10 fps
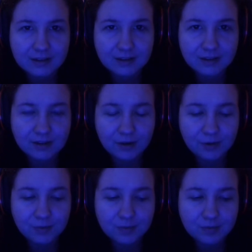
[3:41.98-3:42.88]

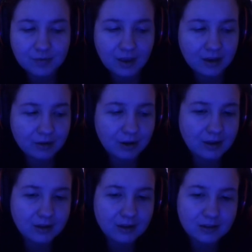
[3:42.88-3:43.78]
So
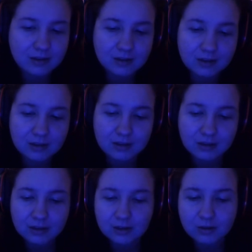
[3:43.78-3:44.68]
anyway,
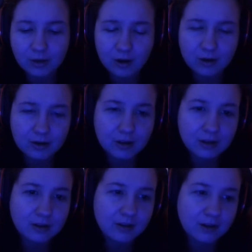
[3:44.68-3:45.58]
too long,
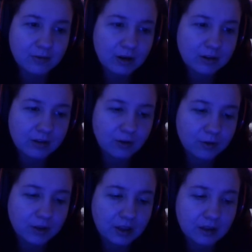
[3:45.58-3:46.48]
didn't watch the whole
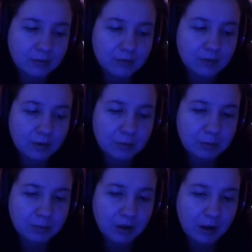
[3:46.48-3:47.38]
thing of me
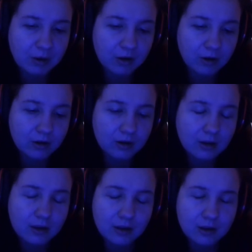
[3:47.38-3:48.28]
blabbing on.
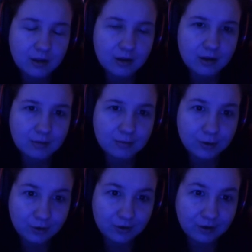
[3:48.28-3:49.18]

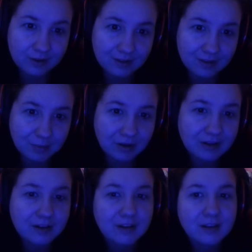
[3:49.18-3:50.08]
Plutonia is
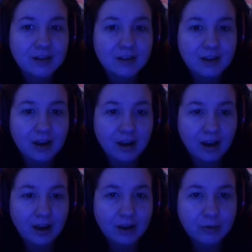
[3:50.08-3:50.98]
suspended.
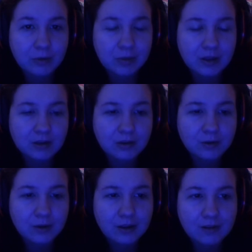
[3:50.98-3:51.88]
I will be
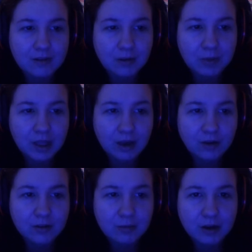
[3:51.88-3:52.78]
doing something
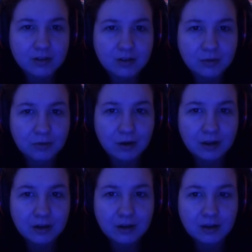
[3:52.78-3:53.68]
else, I'm not sure what,